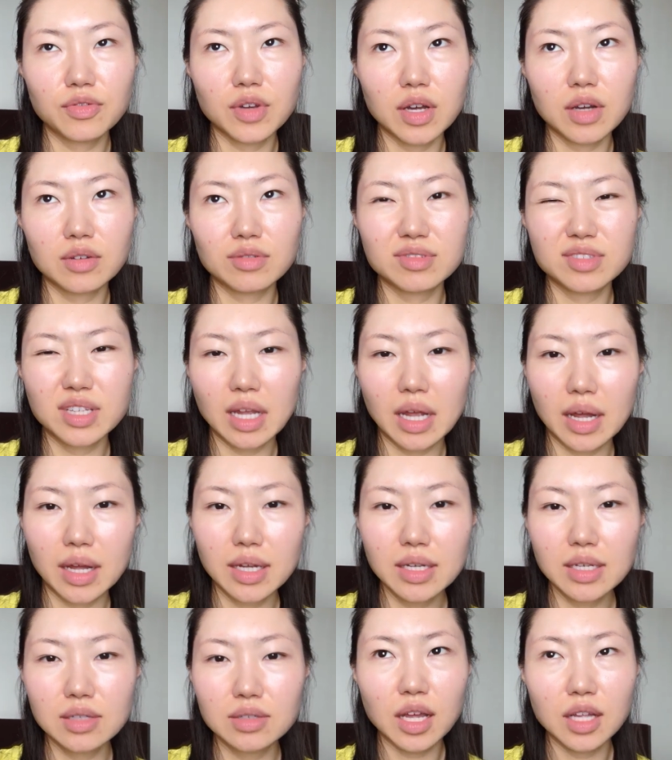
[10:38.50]
felt
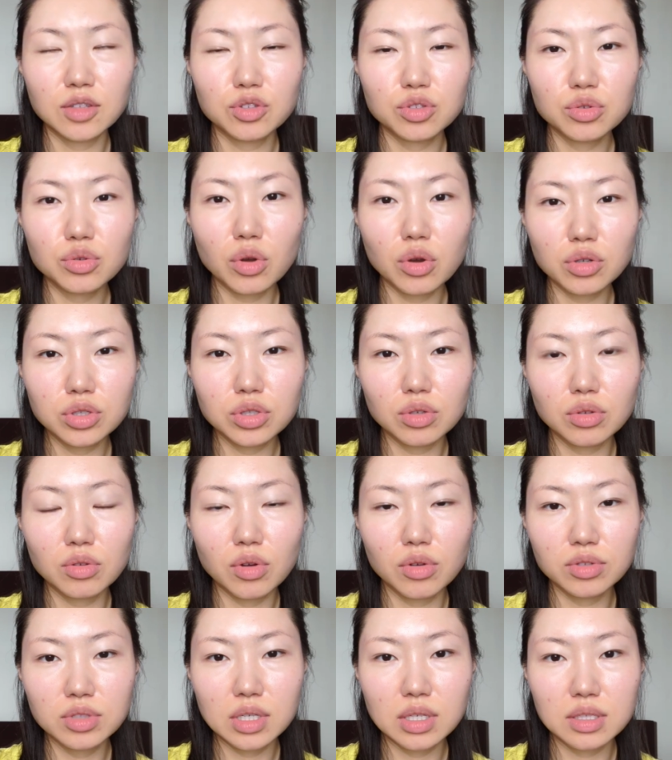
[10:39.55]
tight. I do also
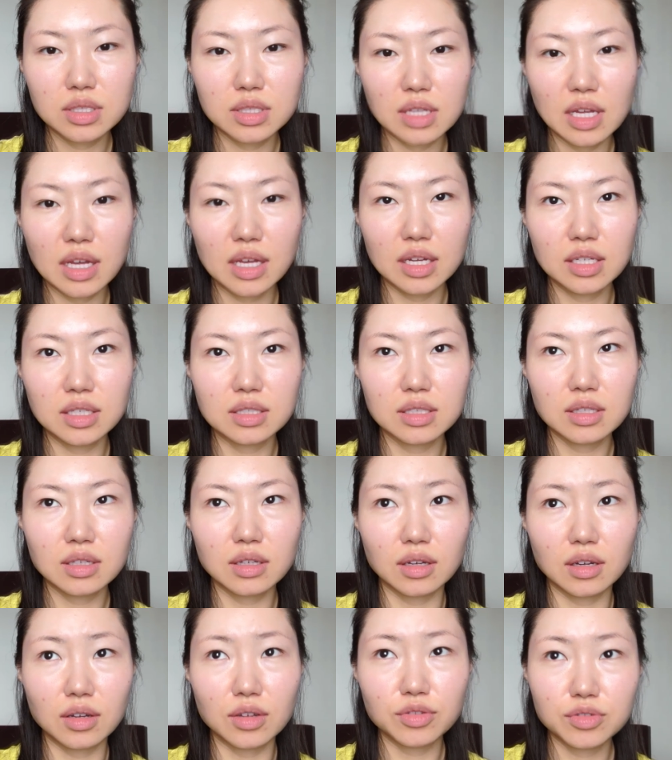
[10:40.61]
notice that
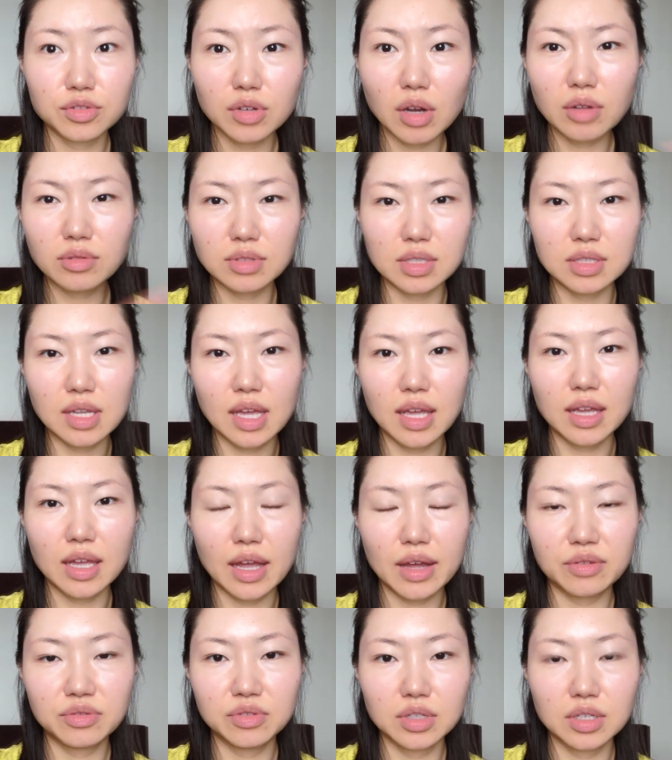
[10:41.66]
uh, throughout the day
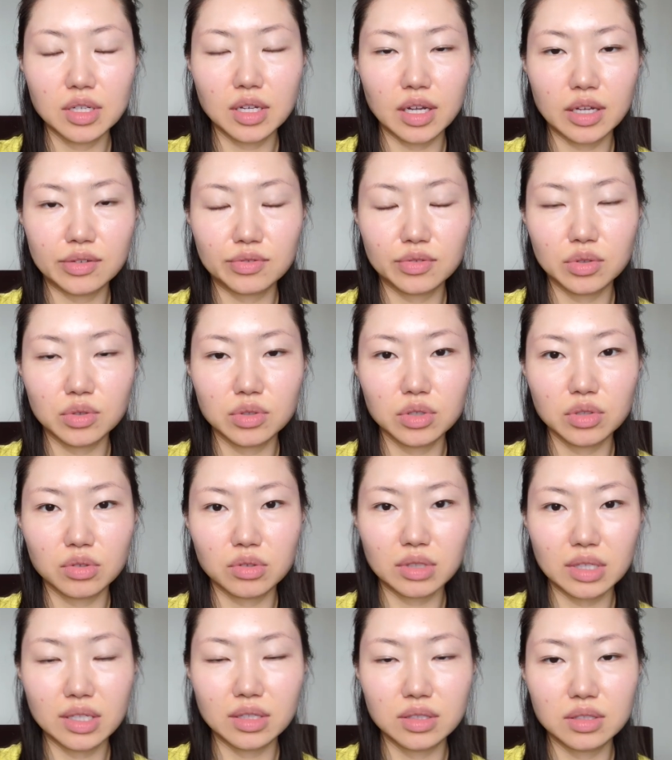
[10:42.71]
after I've oil
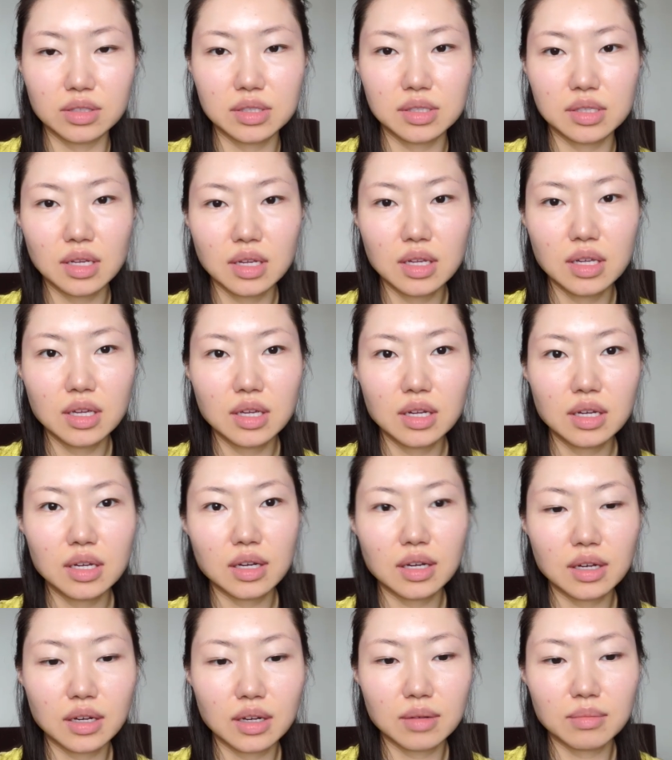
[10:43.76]
cleansed,
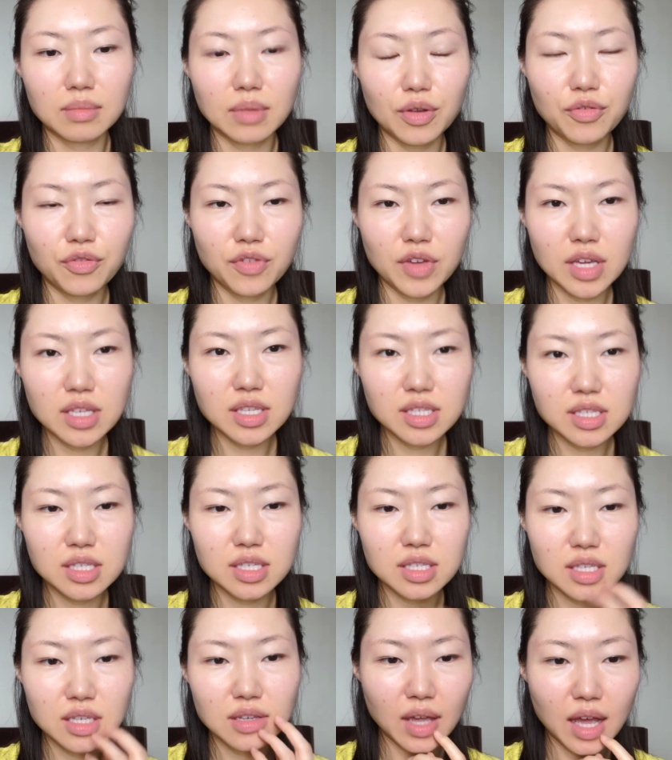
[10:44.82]
uh, my
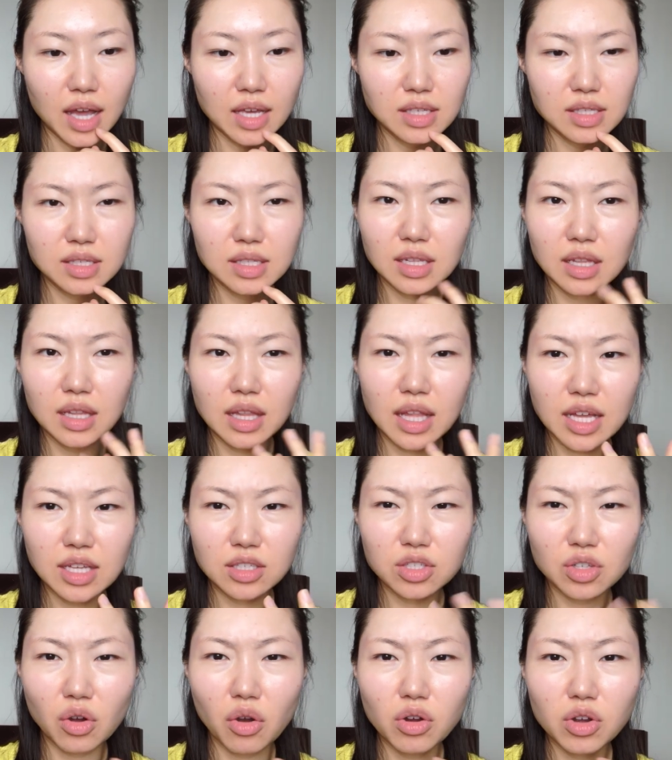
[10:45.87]
face has
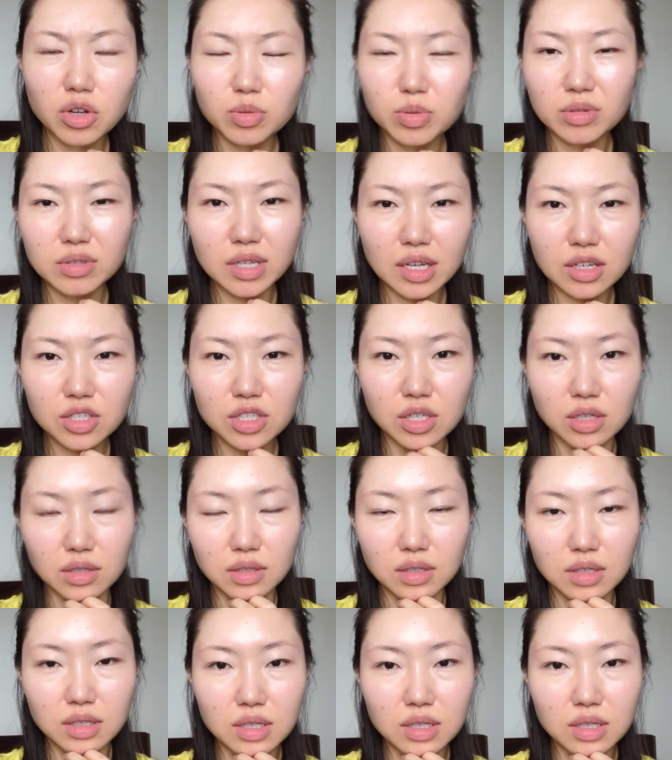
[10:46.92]
less oil production.